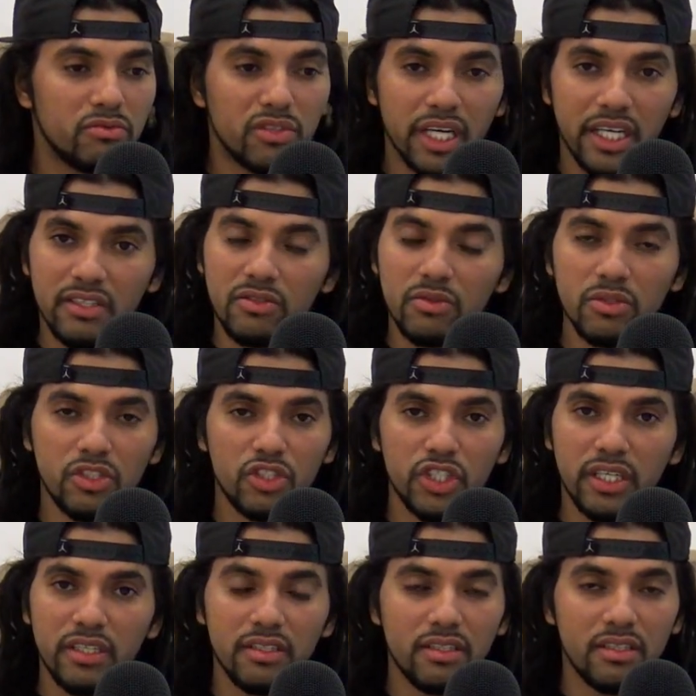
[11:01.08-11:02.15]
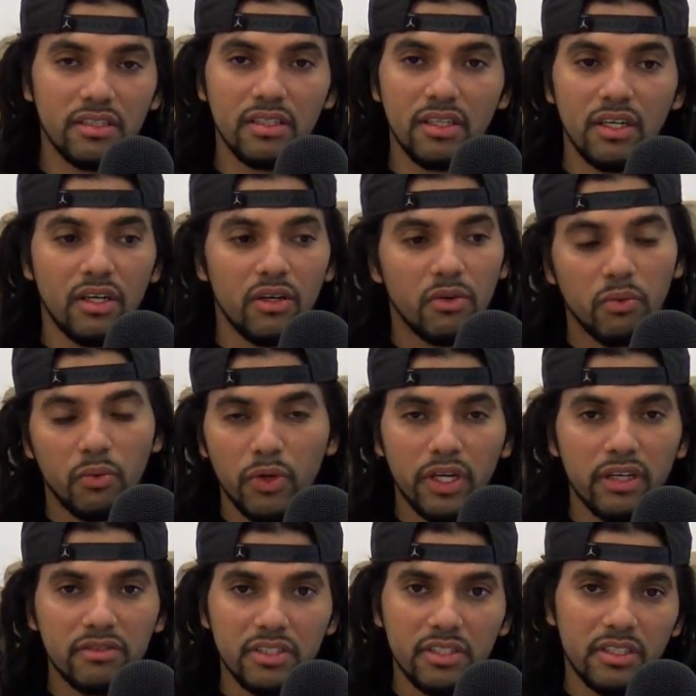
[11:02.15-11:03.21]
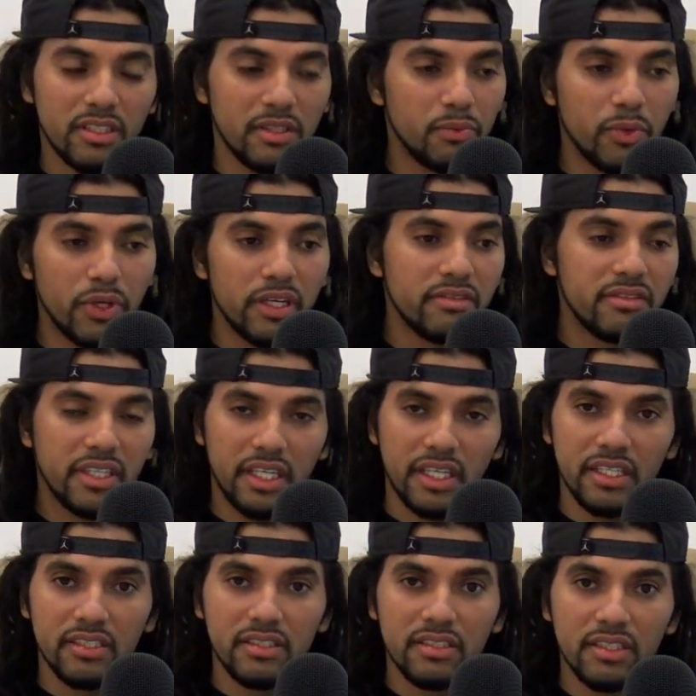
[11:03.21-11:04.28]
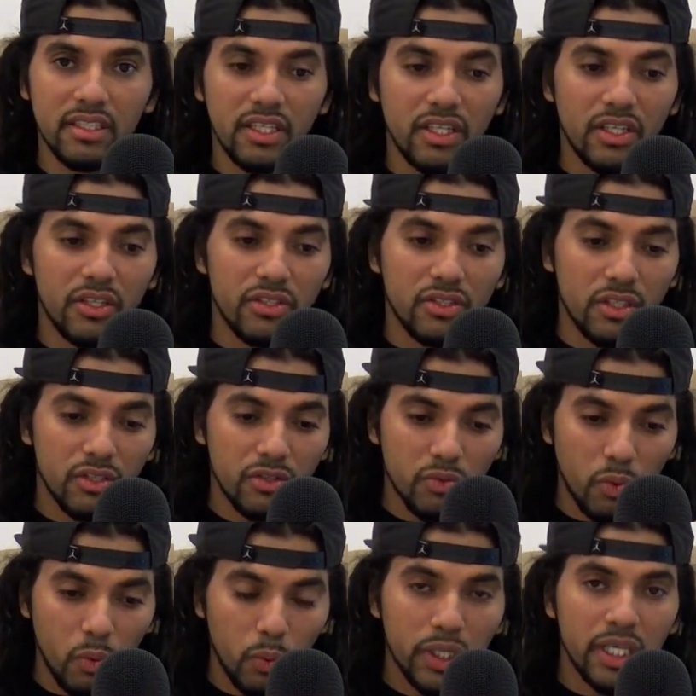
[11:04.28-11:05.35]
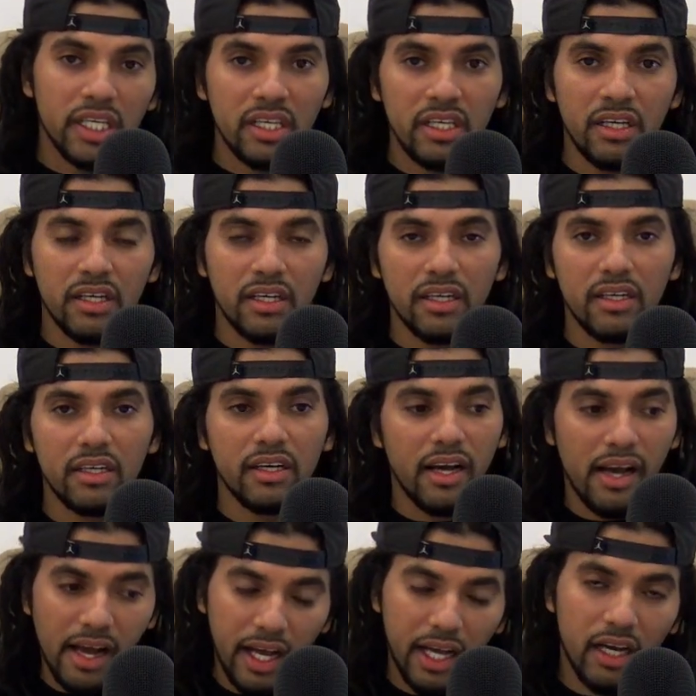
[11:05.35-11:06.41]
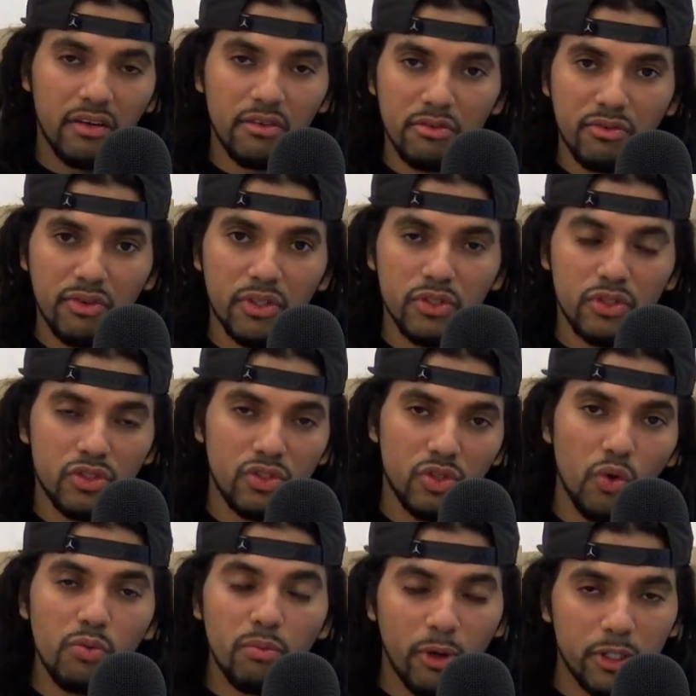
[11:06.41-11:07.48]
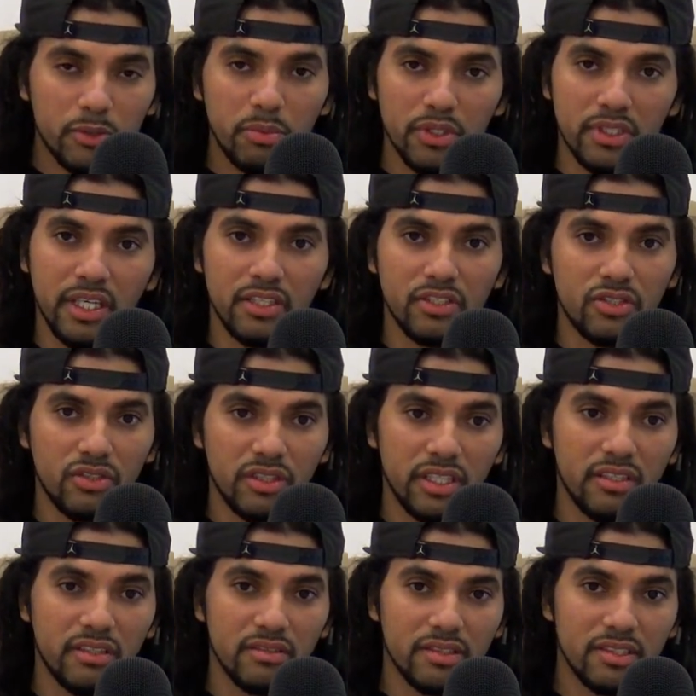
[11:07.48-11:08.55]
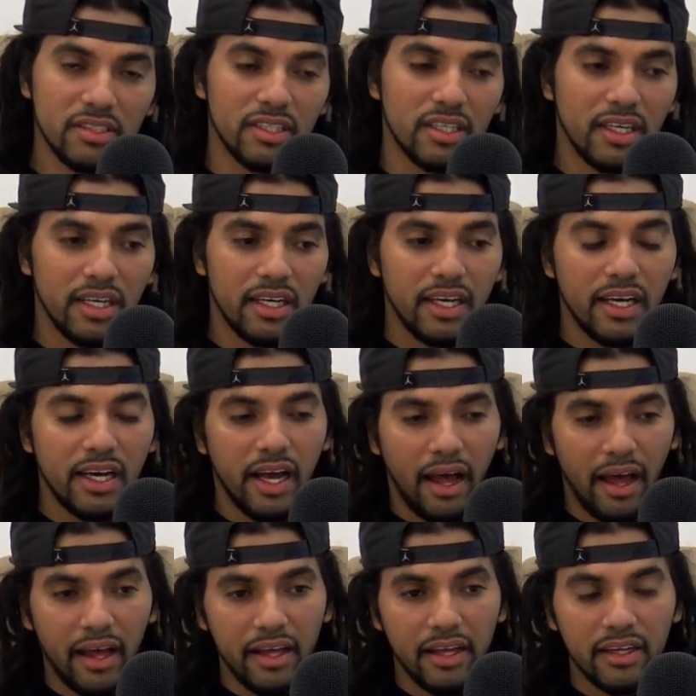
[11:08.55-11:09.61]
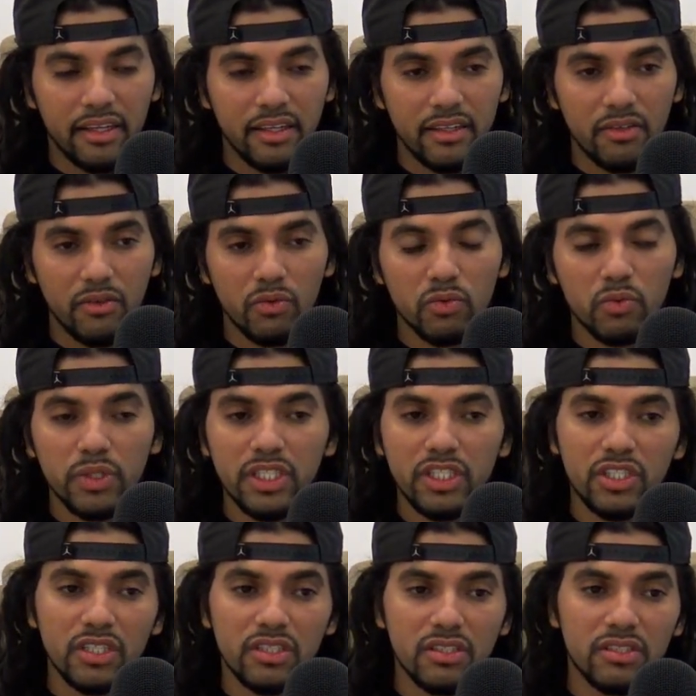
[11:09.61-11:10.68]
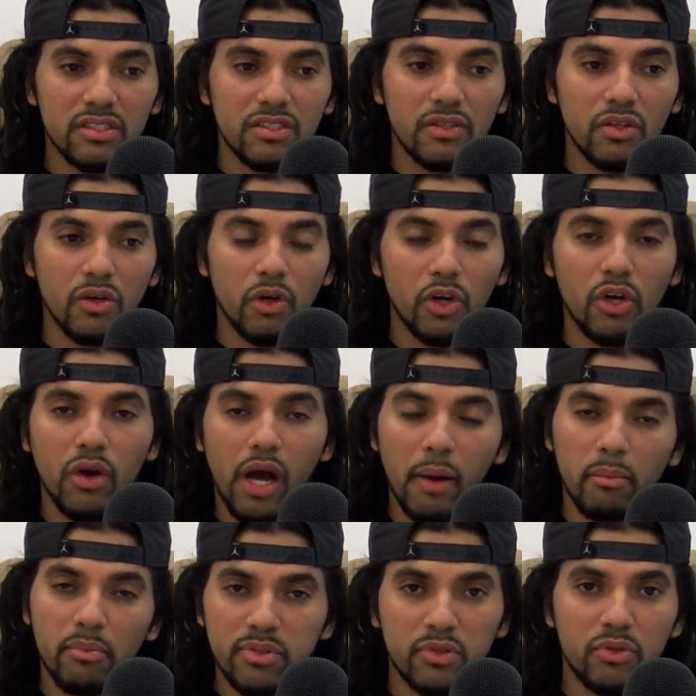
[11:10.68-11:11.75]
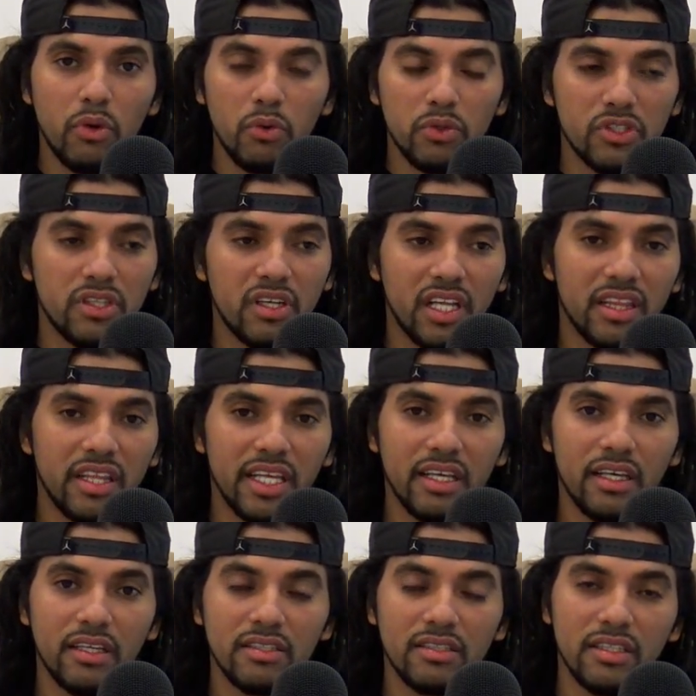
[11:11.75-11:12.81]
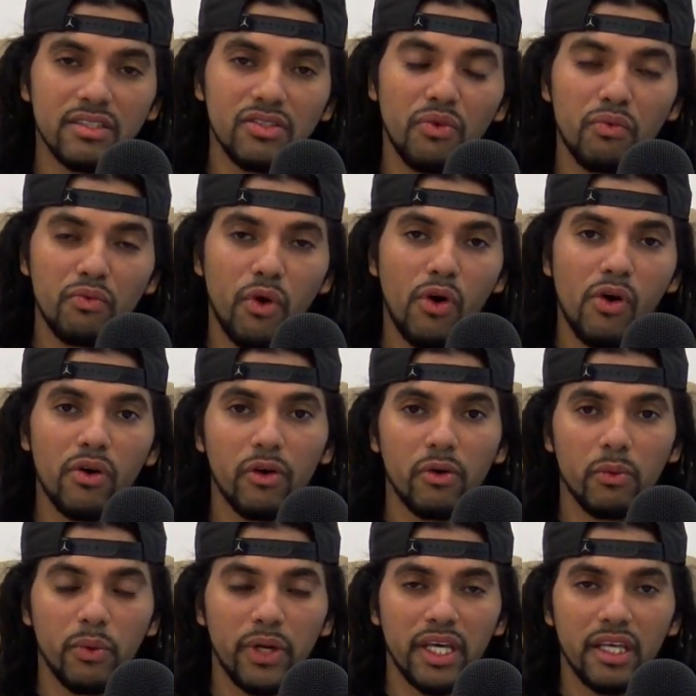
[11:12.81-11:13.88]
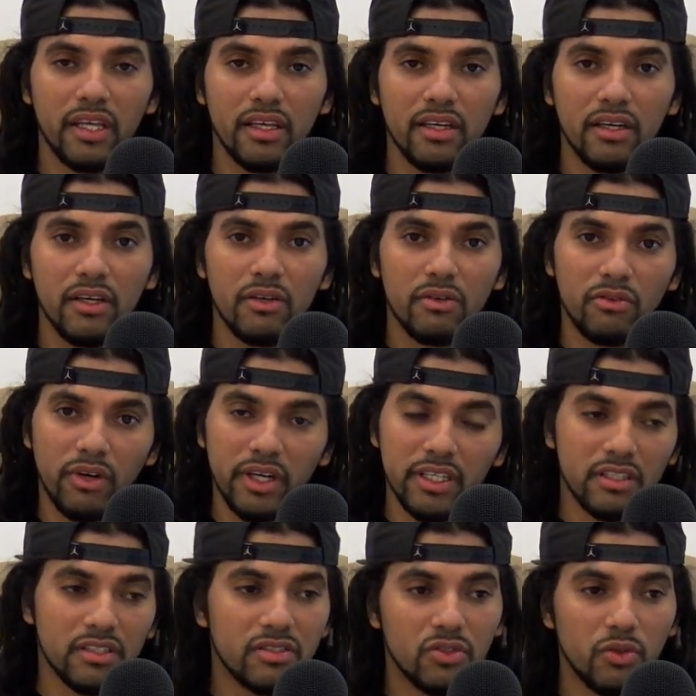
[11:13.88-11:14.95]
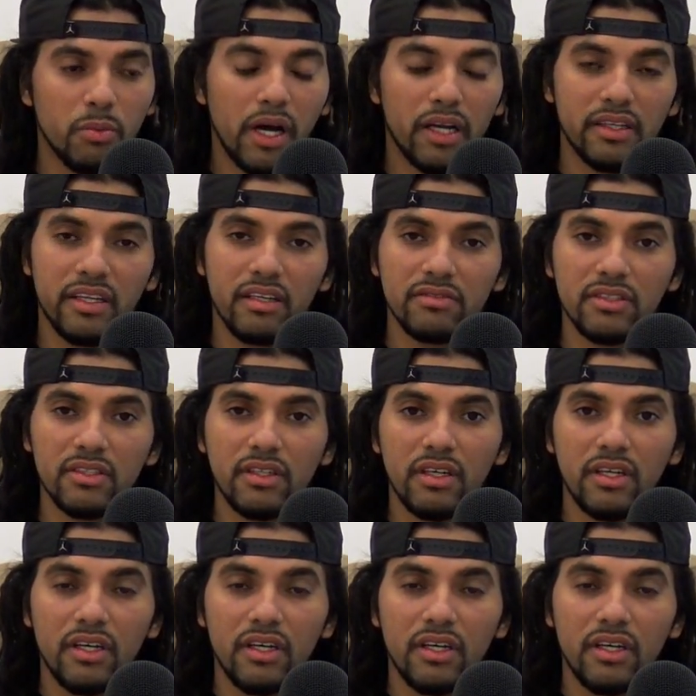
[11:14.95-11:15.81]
race or gender, whatever it is. We have so much potential in us, and we just approach things in the wrong way, right? Because nobody never,